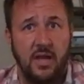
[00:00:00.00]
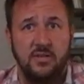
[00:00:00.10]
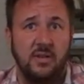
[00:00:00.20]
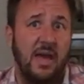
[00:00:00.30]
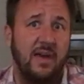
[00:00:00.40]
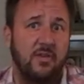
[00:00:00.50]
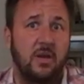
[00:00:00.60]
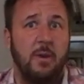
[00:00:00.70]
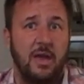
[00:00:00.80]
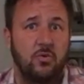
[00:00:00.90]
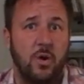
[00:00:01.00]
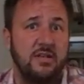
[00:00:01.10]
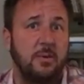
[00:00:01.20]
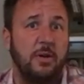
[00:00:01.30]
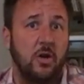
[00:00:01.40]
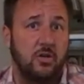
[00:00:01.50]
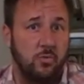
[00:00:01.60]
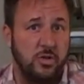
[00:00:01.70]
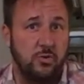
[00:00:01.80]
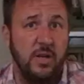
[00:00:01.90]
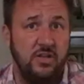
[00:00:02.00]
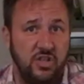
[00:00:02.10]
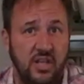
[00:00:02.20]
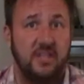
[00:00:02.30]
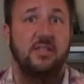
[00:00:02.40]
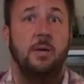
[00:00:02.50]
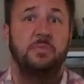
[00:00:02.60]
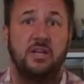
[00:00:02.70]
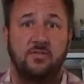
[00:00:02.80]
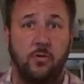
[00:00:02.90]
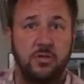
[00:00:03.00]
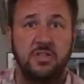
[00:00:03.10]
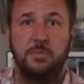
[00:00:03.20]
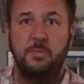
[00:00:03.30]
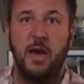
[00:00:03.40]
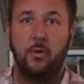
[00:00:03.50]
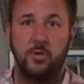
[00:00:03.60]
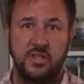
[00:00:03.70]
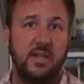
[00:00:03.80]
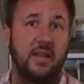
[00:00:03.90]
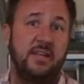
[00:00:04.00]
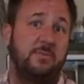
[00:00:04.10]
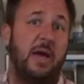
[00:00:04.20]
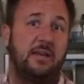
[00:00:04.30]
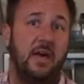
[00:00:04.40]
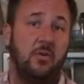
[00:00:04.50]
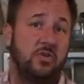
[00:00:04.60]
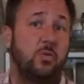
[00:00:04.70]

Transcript: I have a command where I tell my dog to retreat. She gets up, takes four steps backwards, and lays back down.